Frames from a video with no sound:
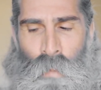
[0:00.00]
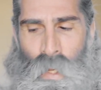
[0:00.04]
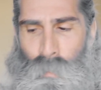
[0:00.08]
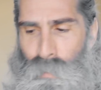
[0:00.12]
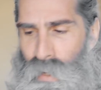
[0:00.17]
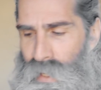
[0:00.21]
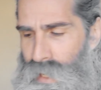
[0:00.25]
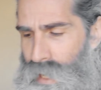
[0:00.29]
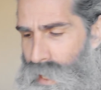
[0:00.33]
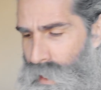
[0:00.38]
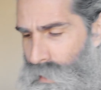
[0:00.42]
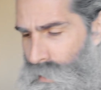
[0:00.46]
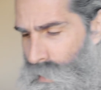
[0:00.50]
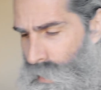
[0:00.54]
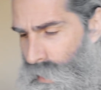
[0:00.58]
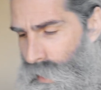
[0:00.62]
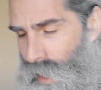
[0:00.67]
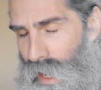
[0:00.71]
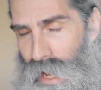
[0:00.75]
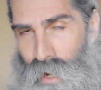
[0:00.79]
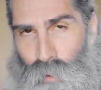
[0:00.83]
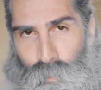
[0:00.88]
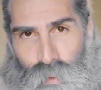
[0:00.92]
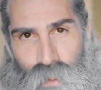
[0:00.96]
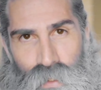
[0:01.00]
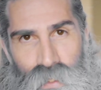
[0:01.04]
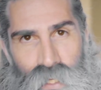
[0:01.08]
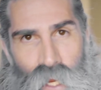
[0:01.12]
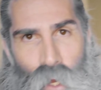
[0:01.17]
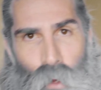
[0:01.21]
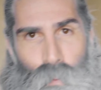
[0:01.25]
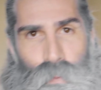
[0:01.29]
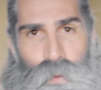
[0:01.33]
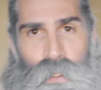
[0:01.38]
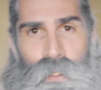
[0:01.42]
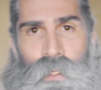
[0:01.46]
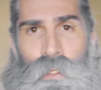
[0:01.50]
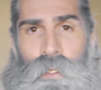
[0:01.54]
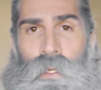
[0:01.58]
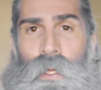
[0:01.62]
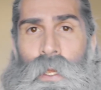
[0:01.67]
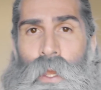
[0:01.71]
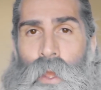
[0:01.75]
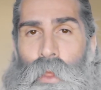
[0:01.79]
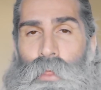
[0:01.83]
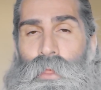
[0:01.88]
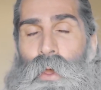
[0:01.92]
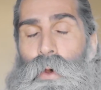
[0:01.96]
But yeah, I hope this helps
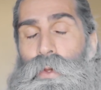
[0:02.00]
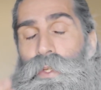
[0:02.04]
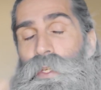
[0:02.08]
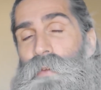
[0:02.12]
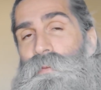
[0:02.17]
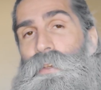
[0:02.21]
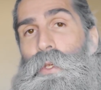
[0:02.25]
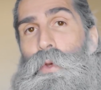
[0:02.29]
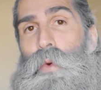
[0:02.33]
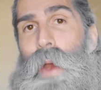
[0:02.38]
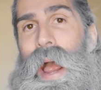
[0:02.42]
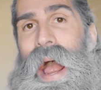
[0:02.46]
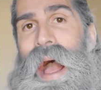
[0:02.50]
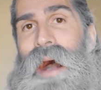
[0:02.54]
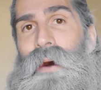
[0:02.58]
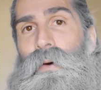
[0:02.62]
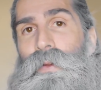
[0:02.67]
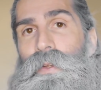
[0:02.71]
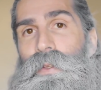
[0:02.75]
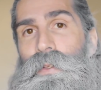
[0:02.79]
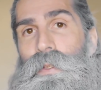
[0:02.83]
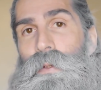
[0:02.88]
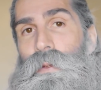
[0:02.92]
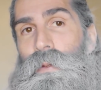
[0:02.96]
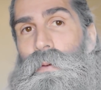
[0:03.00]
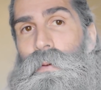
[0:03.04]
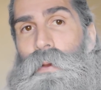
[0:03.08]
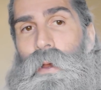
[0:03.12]
those of you out